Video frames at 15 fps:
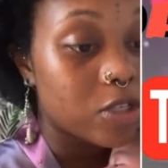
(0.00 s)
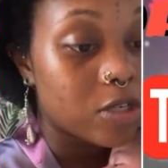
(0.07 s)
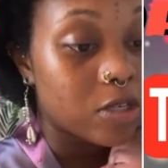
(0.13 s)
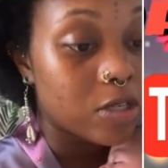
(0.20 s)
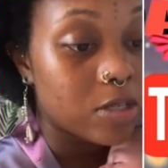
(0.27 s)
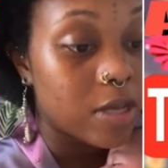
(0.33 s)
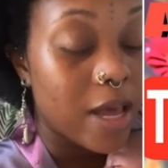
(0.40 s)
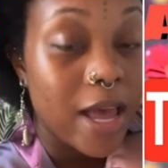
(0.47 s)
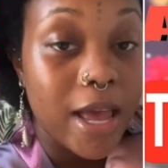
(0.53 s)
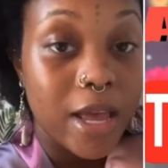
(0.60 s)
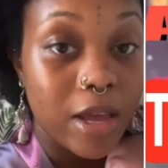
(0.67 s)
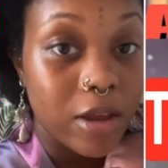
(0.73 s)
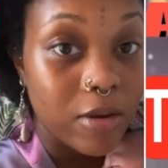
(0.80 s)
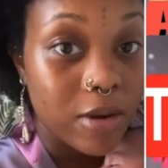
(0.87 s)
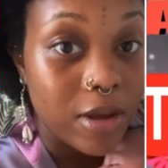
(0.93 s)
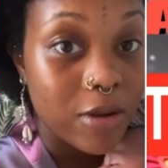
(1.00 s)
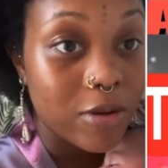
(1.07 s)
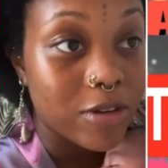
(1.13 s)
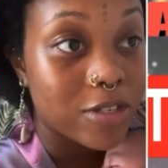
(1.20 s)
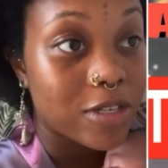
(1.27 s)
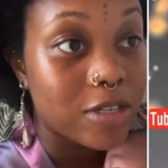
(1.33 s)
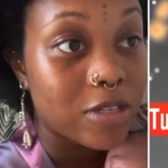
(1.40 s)
she's angry
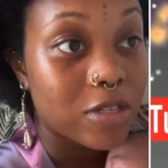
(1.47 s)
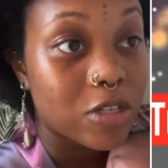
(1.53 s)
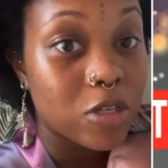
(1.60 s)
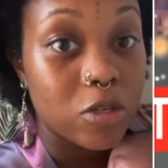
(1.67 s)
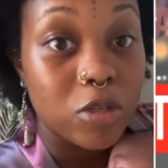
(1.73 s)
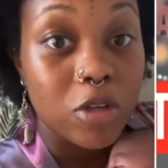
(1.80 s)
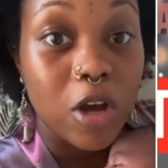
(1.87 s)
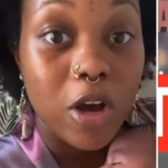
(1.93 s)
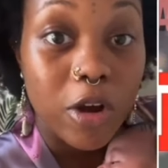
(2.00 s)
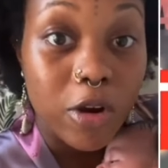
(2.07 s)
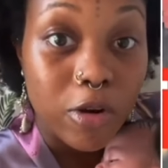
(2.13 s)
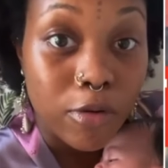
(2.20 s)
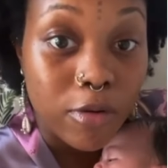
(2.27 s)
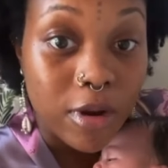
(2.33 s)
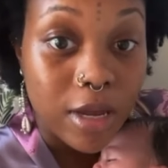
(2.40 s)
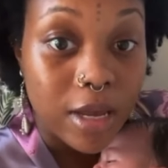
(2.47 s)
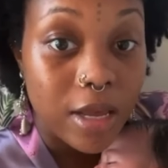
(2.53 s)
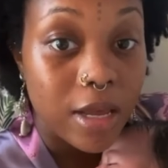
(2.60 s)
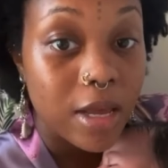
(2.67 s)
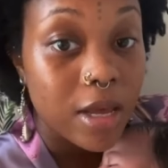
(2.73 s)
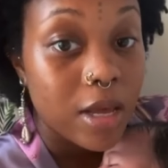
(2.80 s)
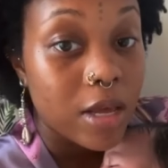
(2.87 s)
or she's she's
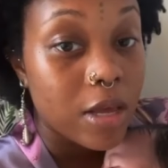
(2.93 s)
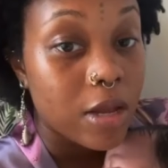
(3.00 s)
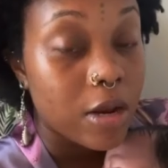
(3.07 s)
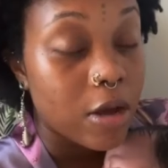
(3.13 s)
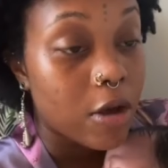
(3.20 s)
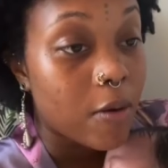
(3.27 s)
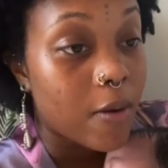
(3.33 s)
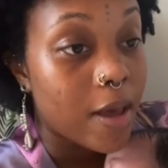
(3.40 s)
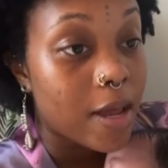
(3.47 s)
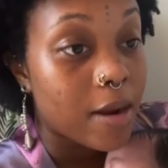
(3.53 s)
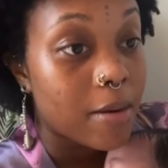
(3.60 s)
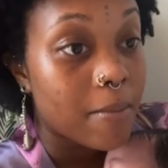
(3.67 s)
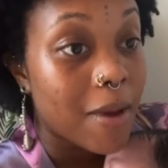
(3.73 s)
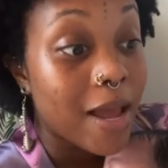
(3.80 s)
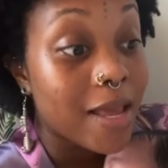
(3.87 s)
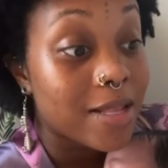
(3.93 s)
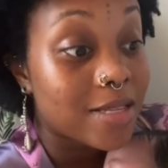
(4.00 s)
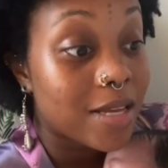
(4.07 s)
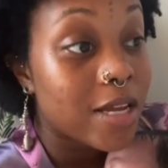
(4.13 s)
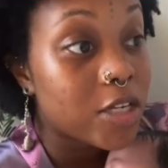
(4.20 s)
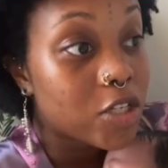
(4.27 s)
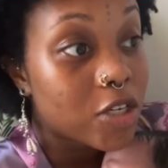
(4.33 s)
hungry you know and my
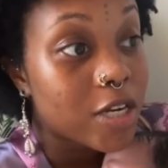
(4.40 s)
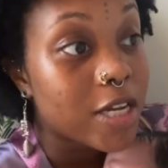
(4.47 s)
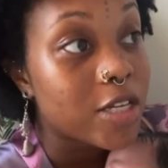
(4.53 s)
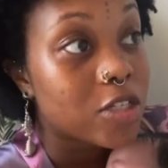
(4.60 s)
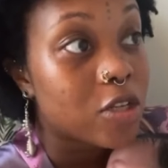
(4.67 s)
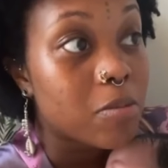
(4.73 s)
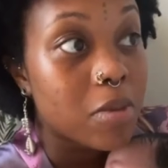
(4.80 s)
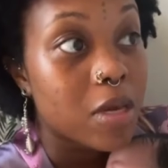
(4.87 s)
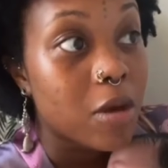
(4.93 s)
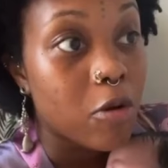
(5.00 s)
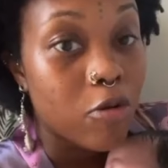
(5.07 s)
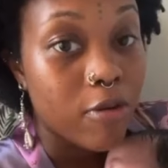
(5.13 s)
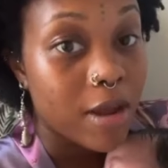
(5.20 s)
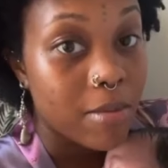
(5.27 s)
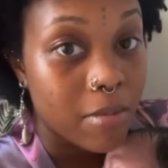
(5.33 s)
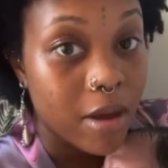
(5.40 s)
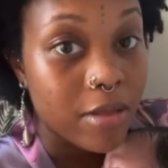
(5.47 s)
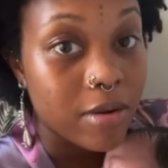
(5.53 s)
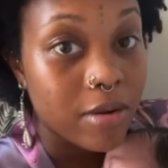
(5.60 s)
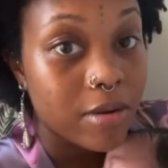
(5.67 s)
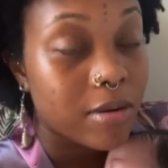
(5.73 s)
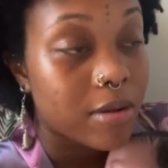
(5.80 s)
intention is to be a great
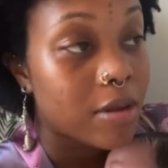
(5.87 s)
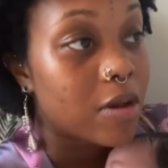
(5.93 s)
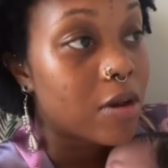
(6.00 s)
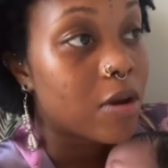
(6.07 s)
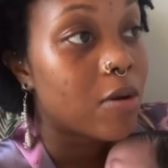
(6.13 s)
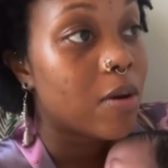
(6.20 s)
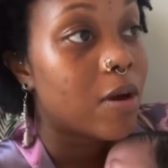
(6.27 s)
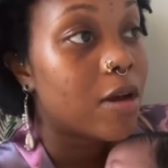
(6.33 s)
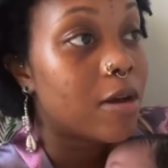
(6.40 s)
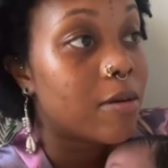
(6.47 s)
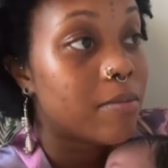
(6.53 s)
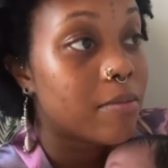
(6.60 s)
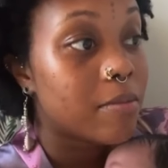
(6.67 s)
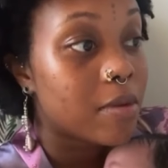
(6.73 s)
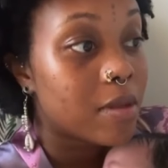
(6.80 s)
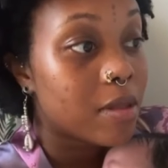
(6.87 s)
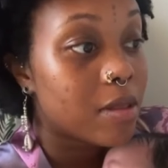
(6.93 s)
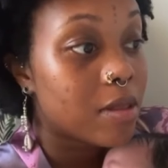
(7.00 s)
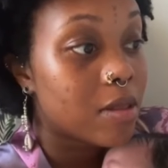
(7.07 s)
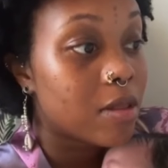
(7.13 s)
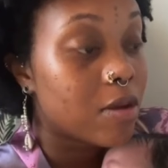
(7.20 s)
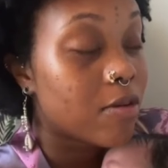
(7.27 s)
mother you know um
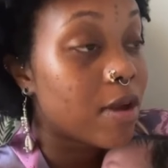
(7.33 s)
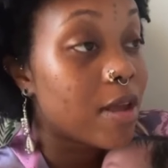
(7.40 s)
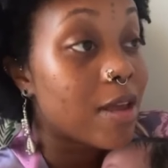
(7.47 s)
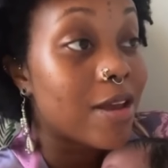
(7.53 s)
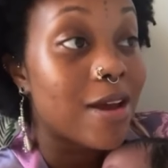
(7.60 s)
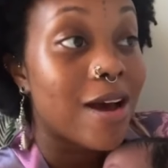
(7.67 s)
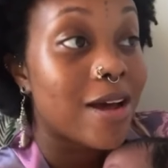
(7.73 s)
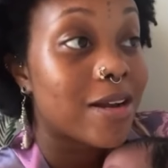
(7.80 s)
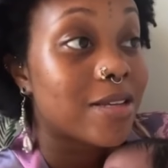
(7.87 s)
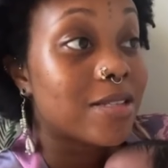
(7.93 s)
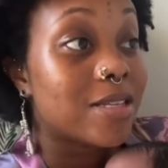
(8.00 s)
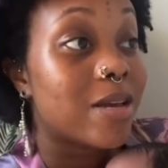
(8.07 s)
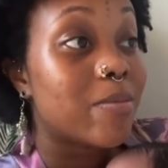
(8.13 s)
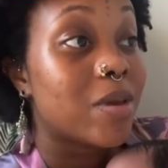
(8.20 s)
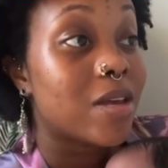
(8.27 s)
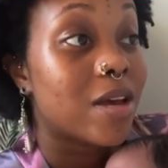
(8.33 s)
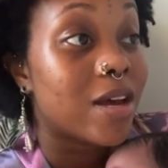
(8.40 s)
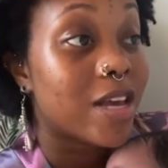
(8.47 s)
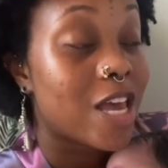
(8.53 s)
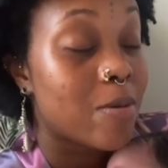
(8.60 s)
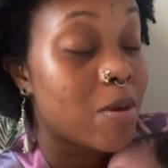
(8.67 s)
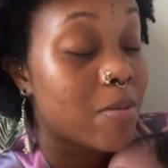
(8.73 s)
the great goddess
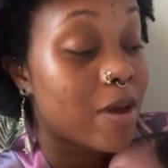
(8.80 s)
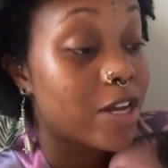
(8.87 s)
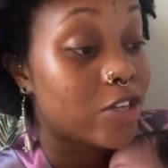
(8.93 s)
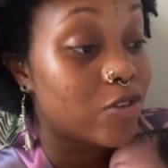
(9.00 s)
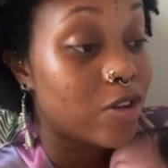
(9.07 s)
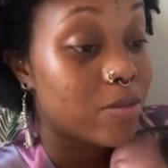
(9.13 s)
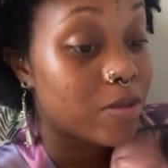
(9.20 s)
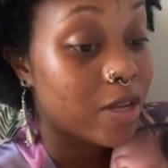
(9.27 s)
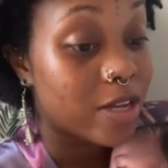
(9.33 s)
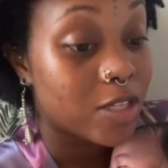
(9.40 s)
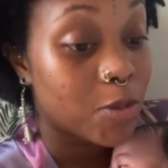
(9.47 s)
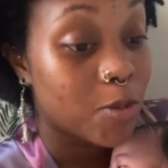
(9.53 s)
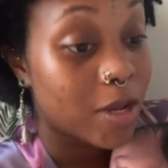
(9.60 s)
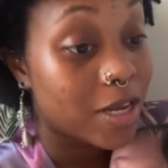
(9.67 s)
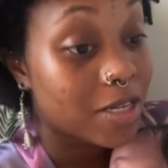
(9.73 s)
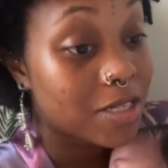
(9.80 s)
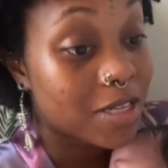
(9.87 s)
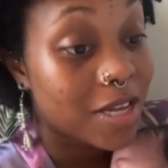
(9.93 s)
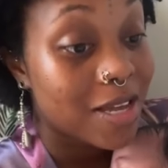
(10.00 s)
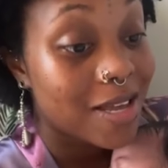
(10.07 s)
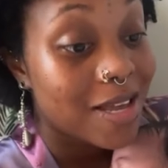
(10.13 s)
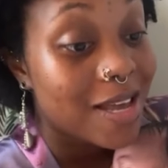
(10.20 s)
Yemaya came in my dreams like twice
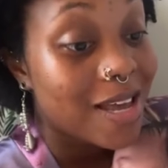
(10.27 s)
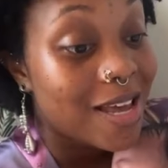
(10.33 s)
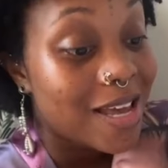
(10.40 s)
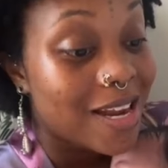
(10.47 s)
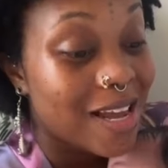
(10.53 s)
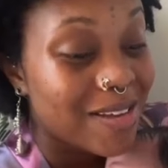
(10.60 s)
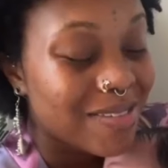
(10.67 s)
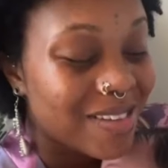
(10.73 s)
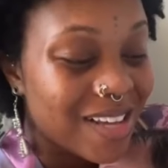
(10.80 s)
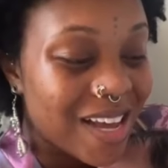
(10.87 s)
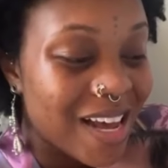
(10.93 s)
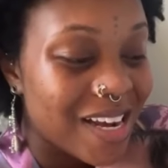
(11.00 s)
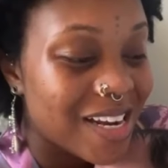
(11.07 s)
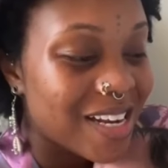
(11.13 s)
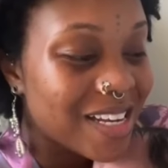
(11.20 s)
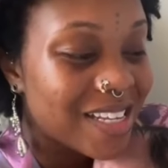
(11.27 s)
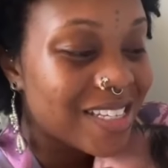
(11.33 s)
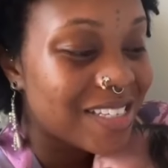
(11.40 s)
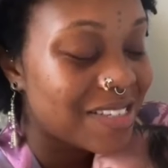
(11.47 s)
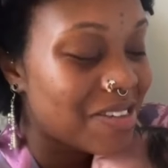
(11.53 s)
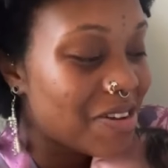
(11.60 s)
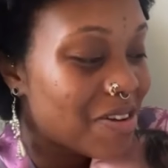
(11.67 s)
and I've kind of,
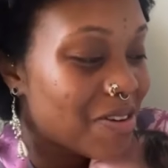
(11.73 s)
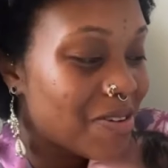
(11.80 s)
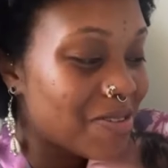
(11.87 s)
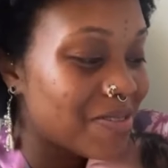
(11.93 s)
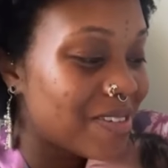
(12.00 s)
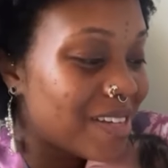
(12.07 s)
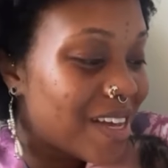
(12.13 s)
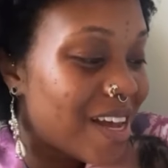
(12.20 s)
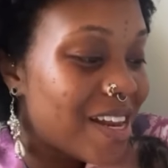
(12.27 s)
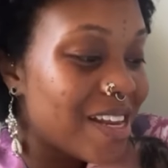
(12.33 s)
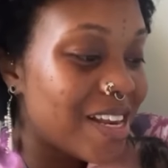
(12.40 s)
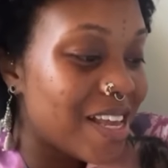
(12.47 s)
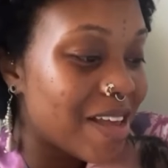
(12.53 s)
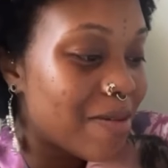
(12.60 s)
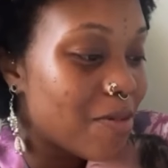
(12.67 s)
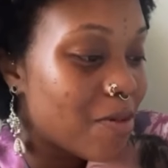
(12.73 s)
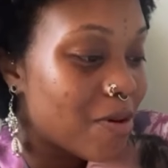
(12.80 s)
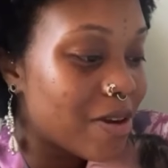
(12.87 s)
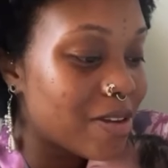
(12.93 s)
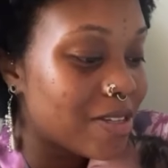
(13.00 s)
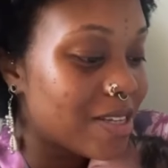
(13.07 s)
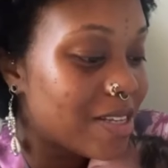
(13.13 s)
you know, I need to get
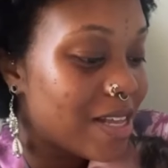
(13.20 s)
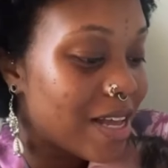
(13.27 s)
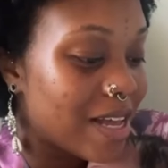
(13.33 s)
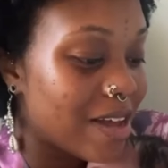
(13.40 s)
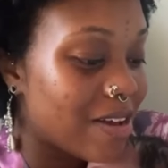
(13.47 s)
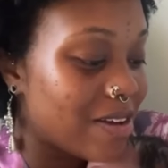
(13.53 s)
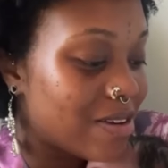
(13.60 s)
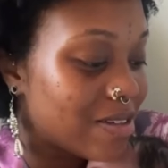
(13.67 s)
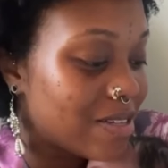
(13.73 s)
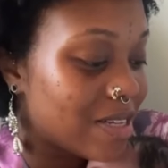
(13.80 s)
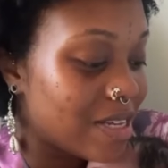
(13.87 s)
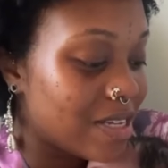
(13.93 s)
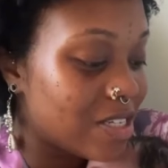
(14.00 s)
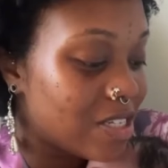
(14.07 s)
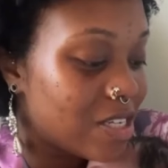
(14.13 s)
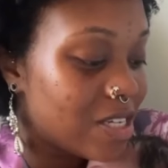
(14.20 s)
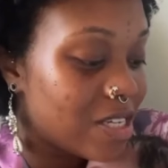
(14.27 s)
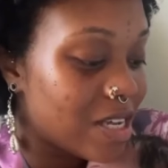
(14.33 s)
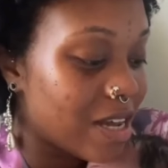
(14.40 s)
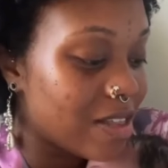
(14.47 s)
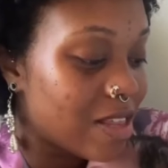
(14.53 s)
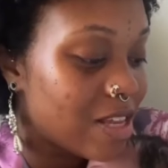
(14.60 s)
more into that. Honestly,
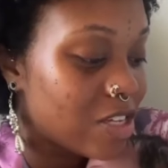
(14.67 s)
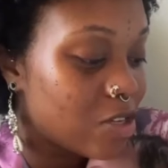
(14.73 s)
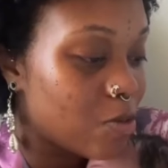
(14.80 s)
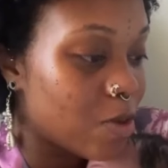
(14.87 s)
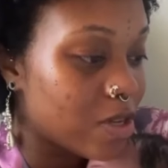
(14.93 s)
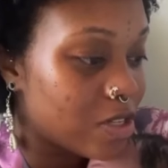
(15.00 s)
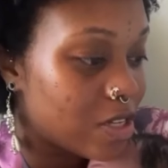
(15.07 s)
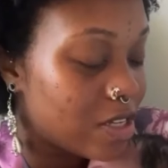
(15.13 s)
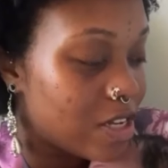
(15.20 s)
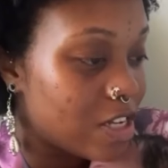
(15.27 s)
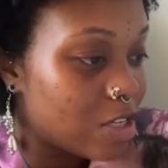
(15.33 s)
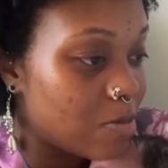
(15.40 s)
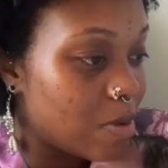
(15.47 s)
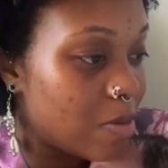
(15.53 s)
she, I think she wants to teach